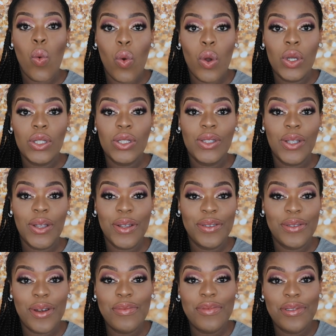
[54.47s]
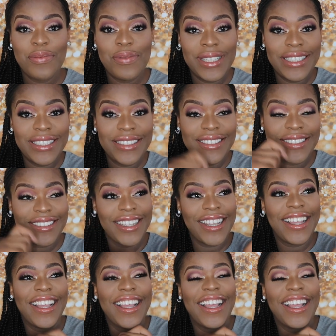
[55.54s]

was, drum roll please,